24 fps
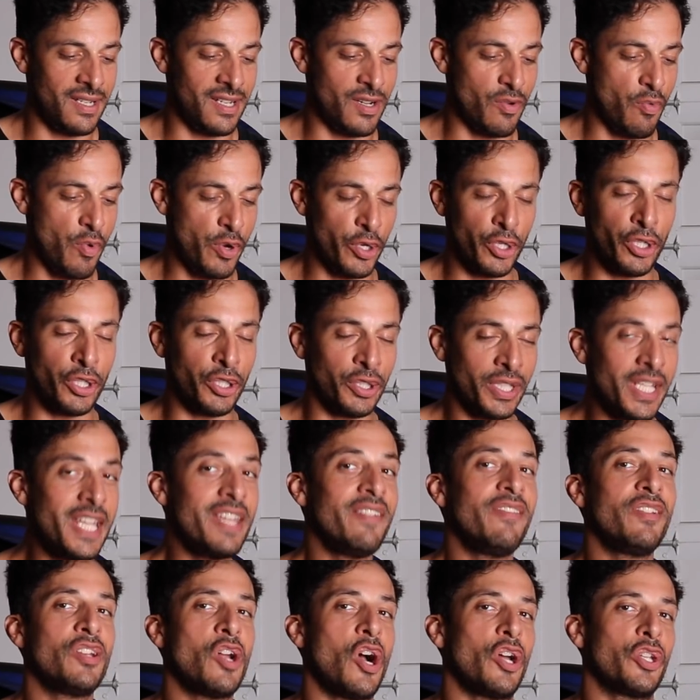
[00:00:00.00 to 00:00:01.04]
We're
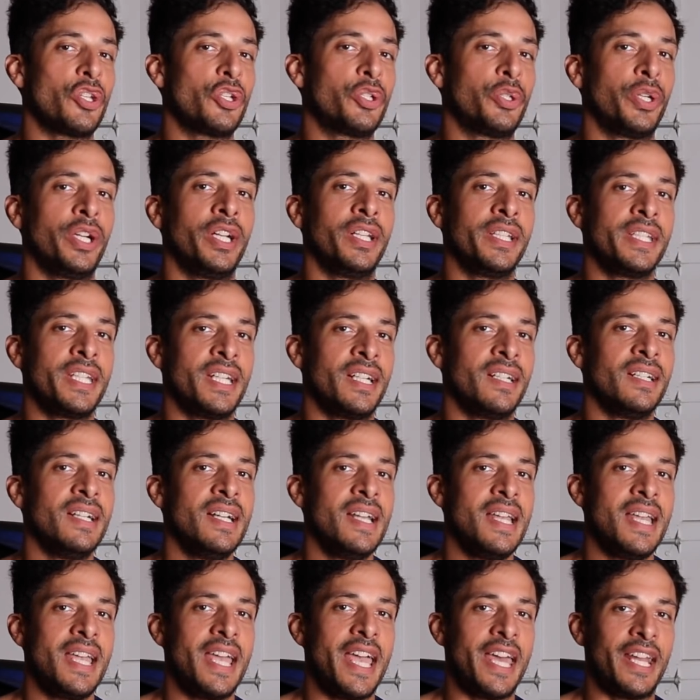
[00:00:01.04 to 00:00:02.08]
leaving Australia,
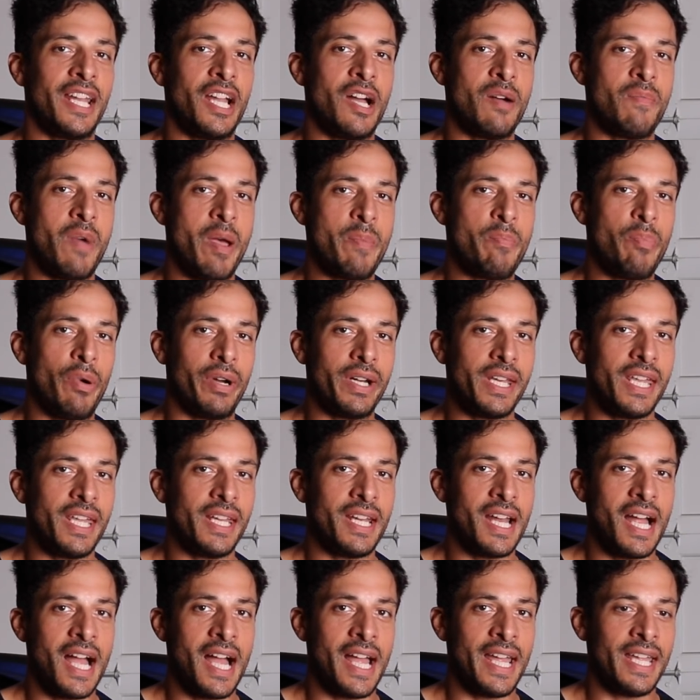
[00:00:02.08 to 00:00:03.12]
and my buddy
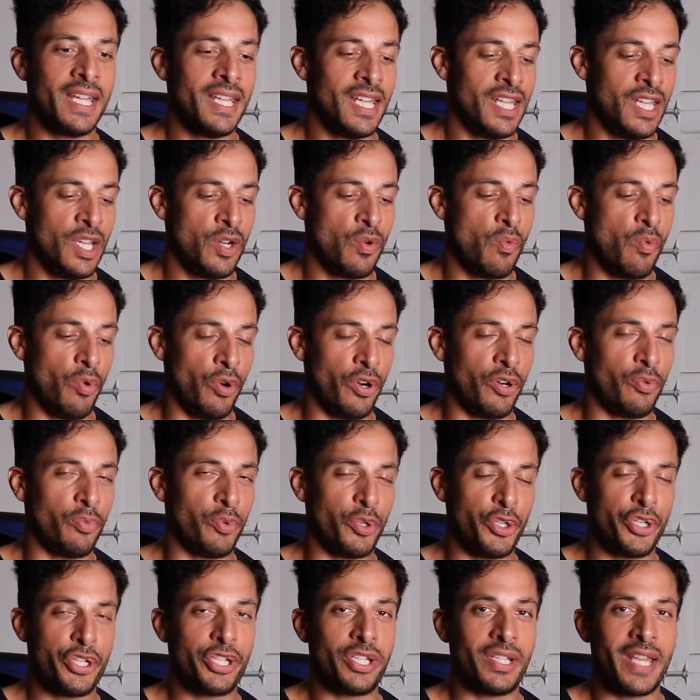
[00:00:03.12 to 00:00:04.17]
and I
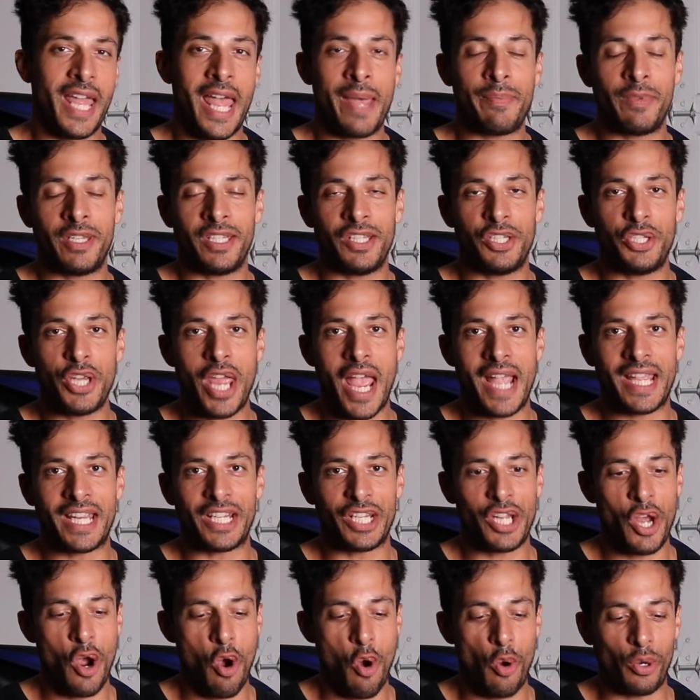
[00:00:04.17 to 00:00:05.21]
were slamming Jack
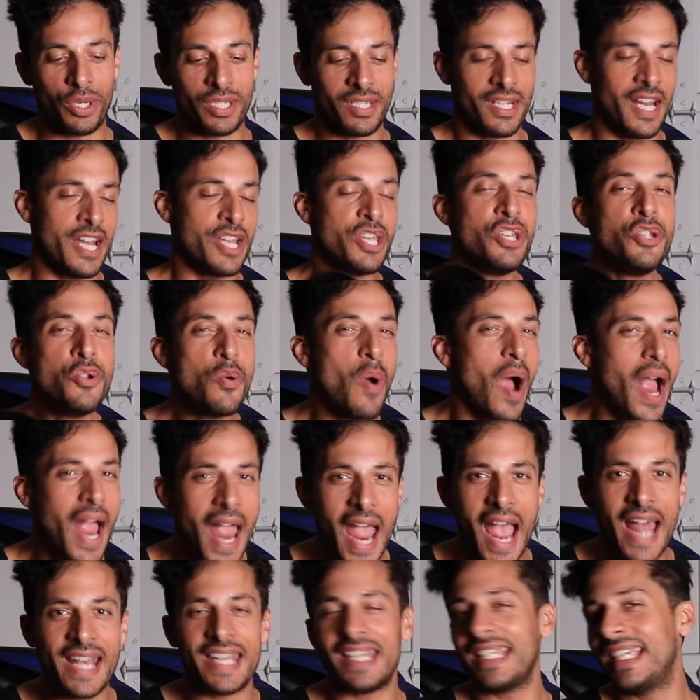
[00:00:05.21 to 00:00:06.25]
and Cokes, and I knew I
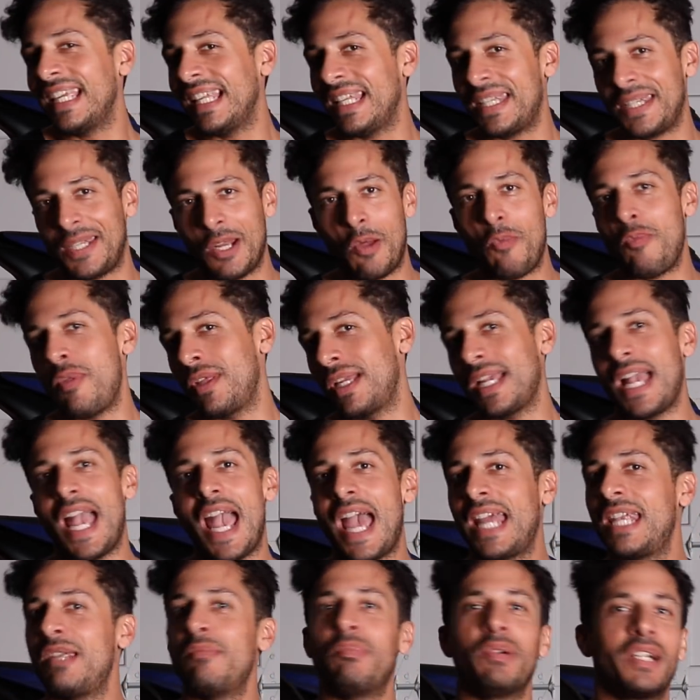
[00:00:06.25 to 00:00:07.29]
had to get something. I
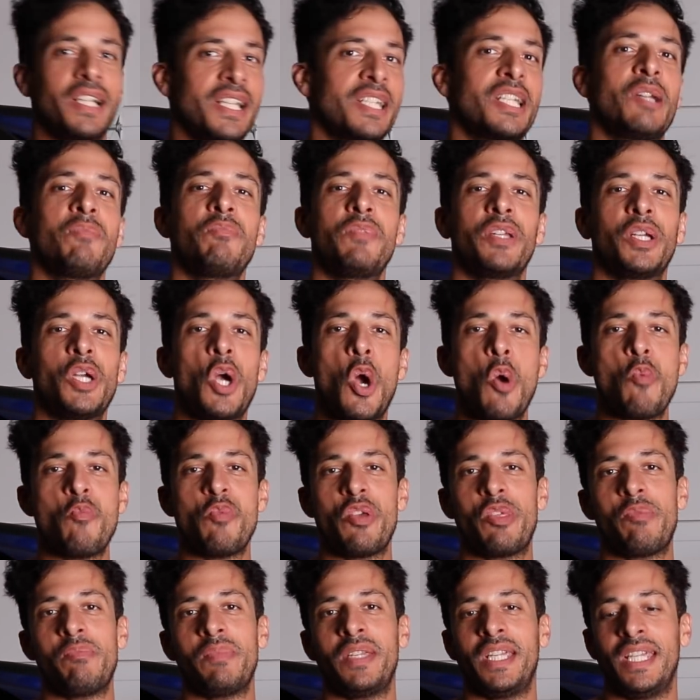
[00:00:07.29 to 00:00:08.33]
had to bring something home
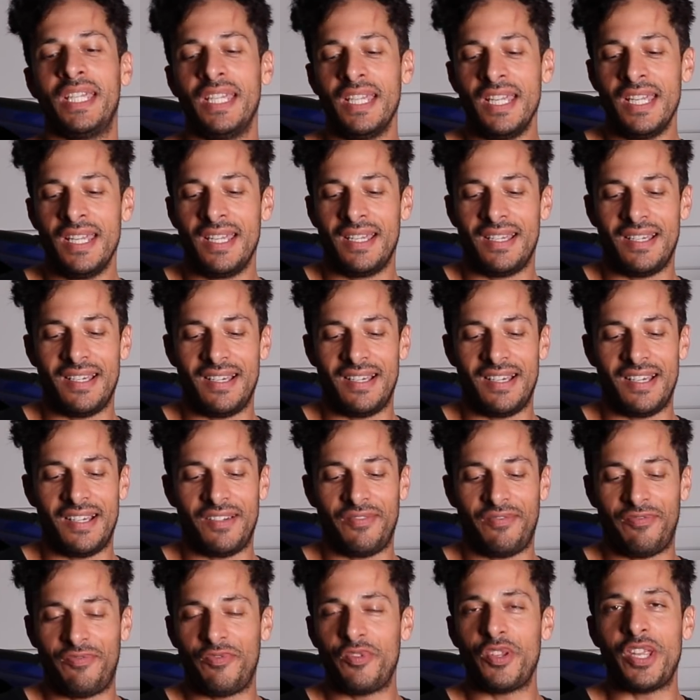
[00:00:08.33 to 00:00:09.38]
with me
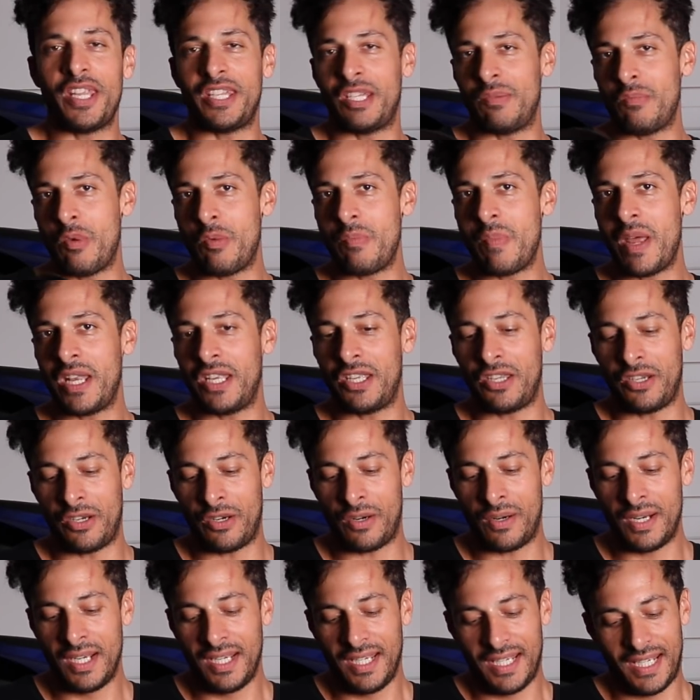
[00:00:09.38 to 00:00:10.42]
as a
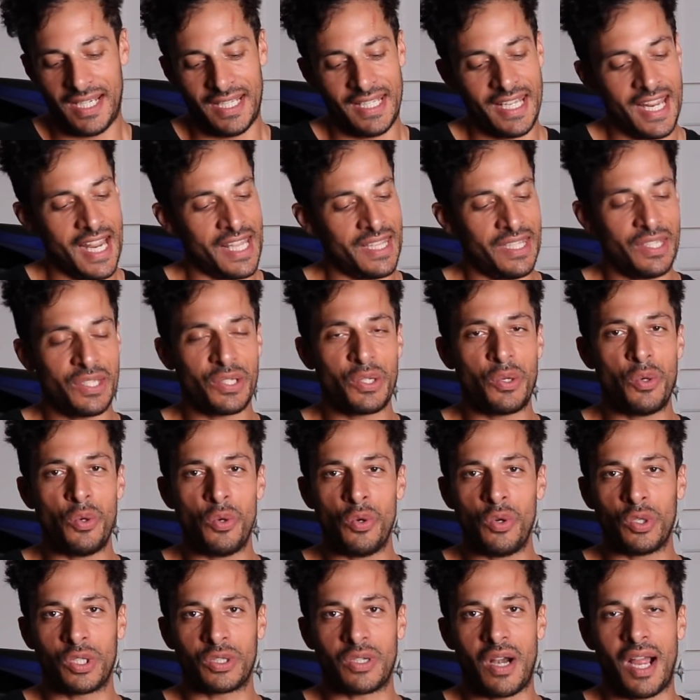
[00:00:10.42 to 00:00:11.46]
memento, and they had this
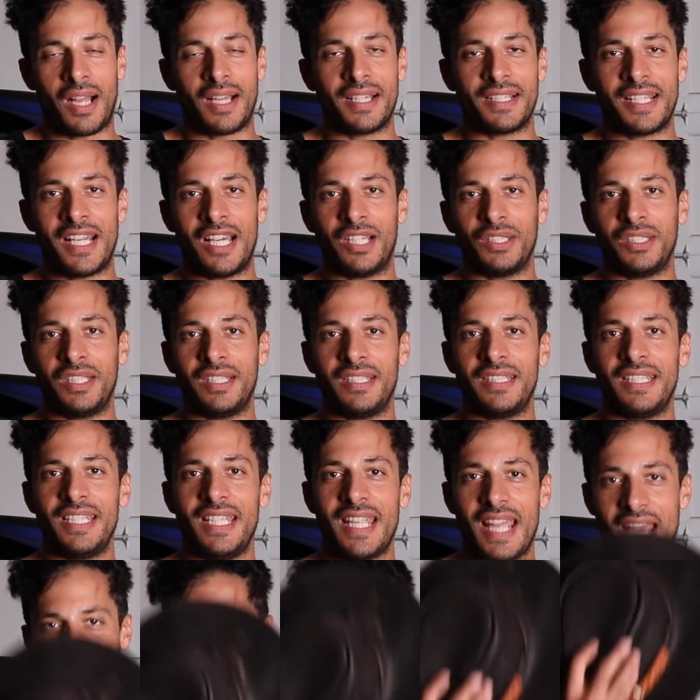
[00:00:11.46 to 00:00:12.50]
cool Crocodile Dundee
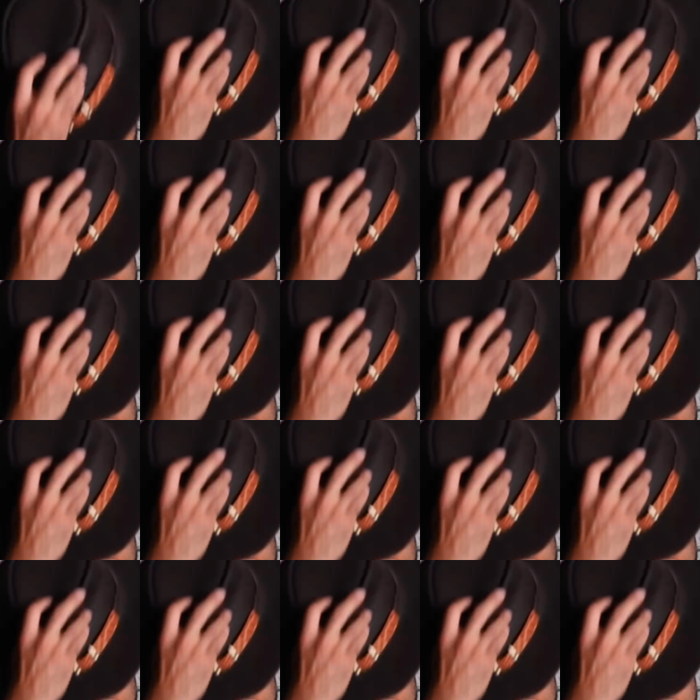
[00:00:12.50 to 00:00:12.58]
hat